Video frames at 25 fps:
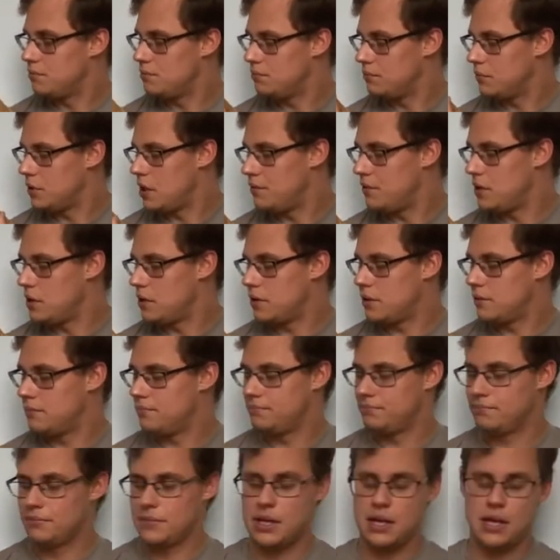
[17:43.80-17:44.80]
love
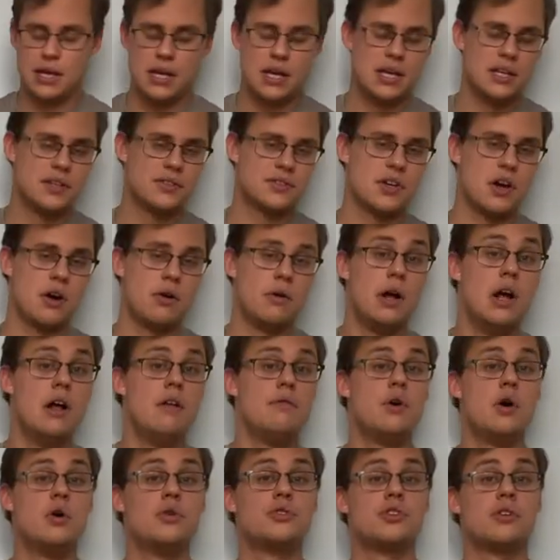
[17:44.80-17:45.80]
you. So
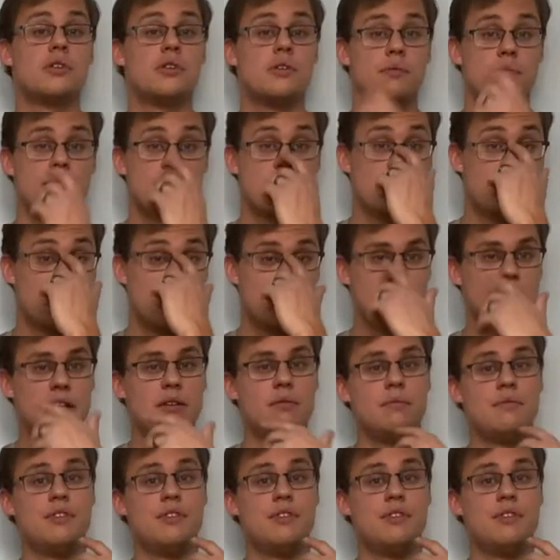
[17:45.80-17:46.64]
those are the really